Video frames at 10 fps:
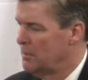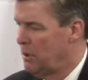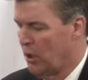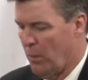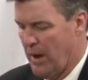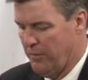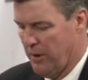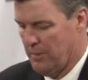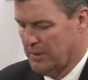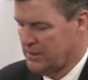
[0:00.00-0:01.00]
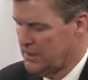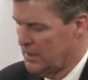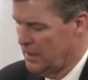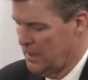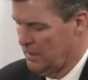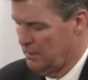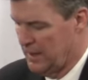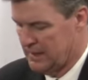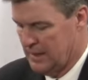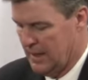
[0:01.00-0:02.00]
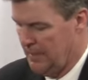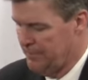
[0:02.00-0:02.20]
pull away from us. But